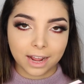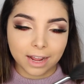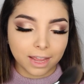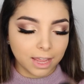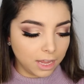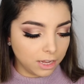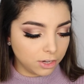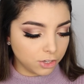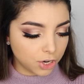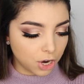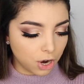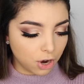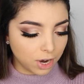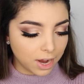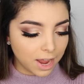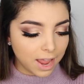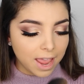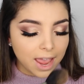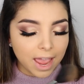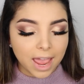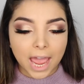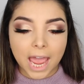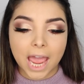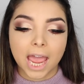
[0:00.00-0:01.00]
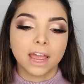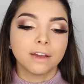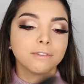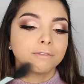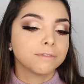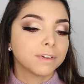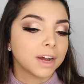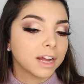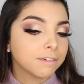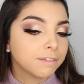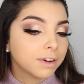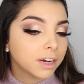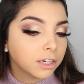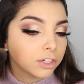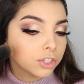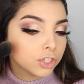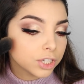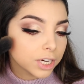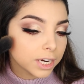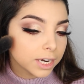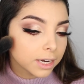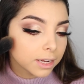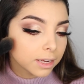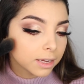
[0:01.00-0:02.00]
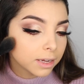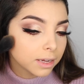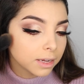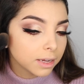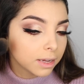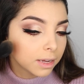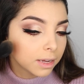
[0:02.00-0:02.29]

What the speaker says: I can't talk. M500,